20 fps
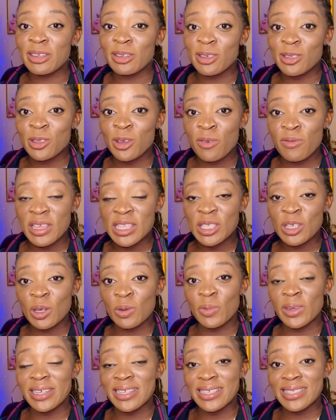does not
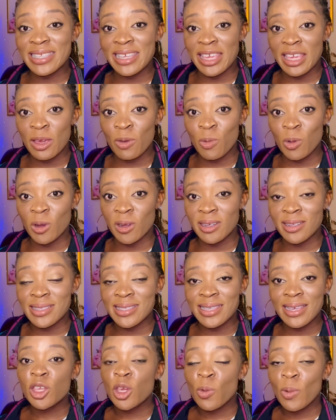return with these
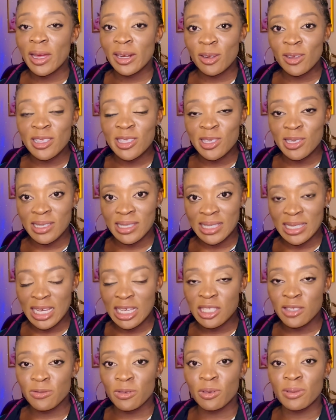keywords, you are not
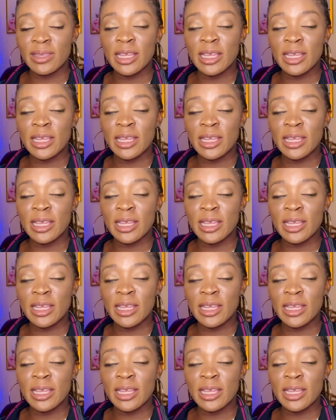successful.